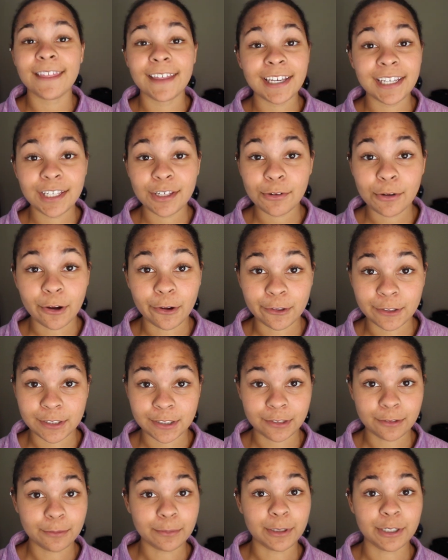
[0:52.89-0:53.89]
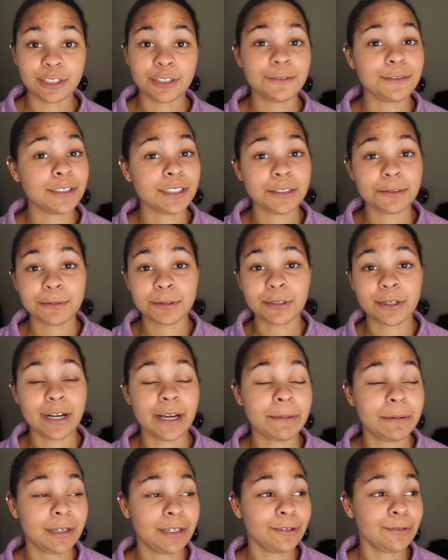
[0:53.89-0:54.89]
Thank you all so much for
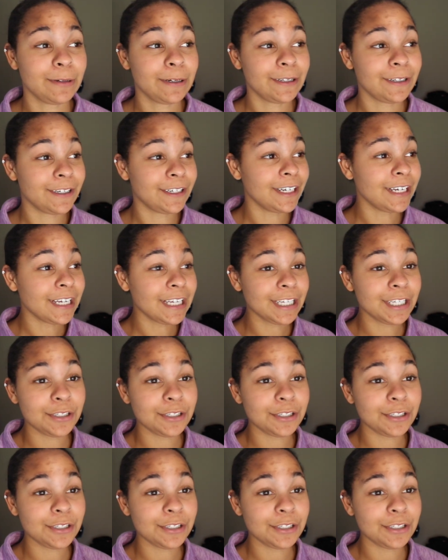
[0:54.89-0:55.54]
subscribing, whether